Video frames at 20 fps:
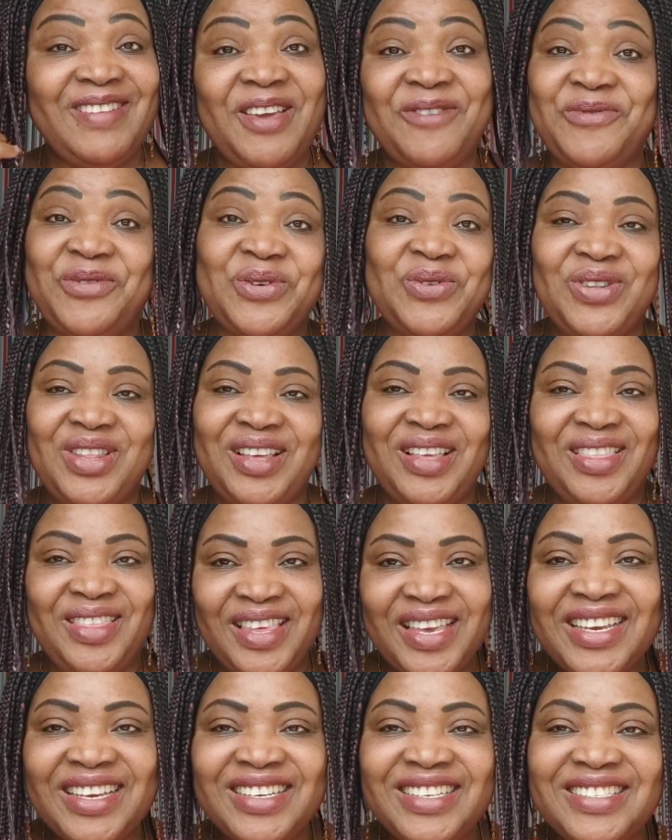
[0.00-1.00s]
every other
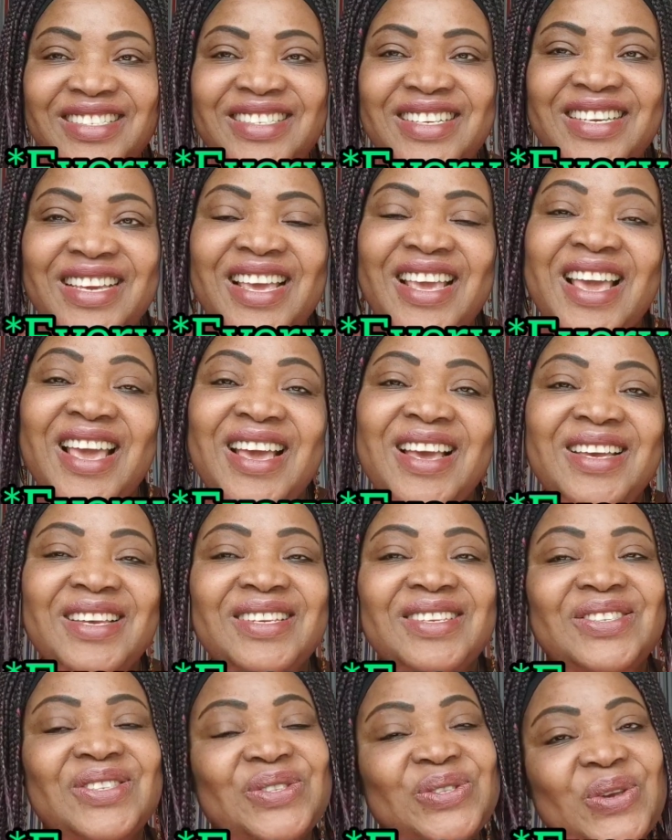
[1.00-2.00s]
thing.
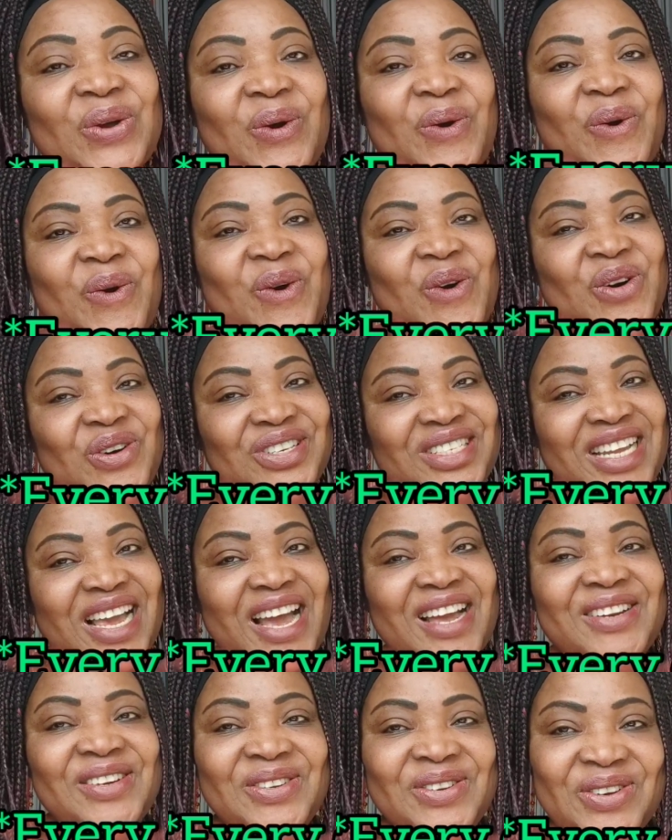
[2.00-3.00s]
So on
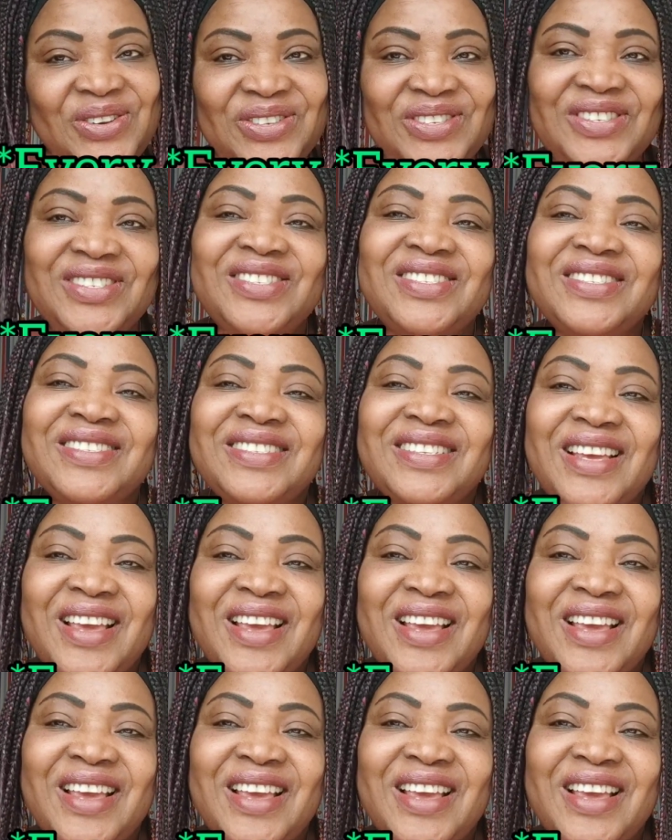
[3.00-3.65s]
that note,